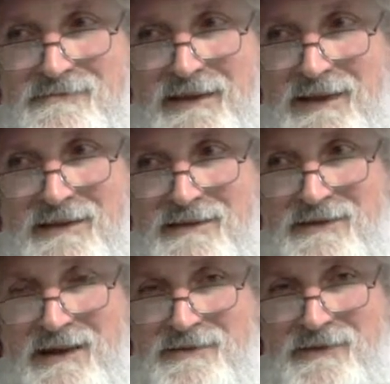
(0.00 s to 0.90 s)
He does
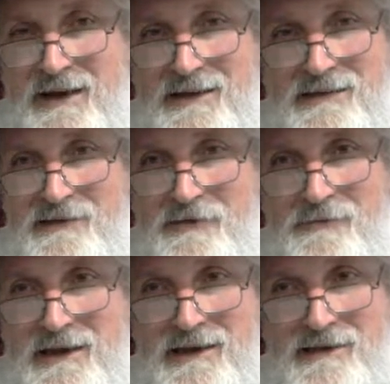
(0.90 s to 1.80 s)
not find
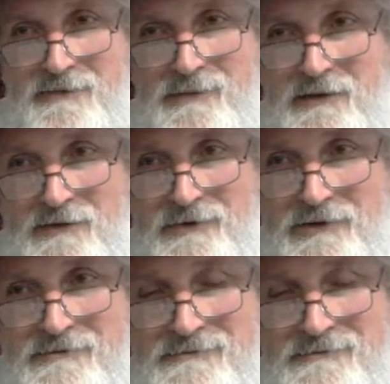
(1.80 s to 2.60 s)
disobedience beautiful.